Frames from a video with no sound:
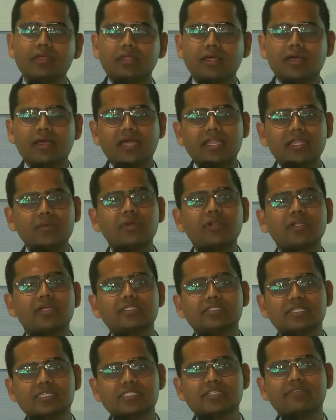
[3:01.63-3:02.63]
anyone can
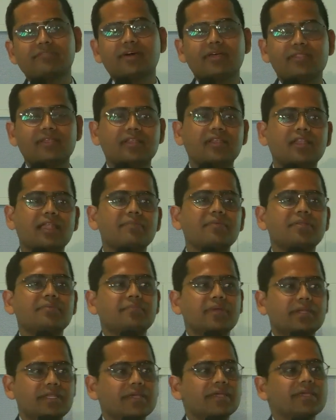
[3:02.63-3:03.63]
justify that climate
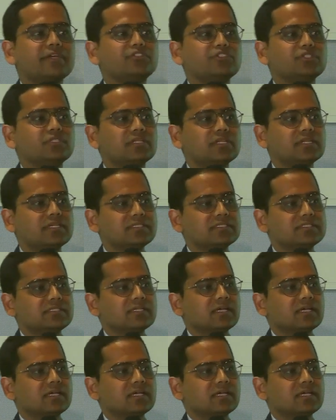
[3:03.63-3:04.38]
mitigation is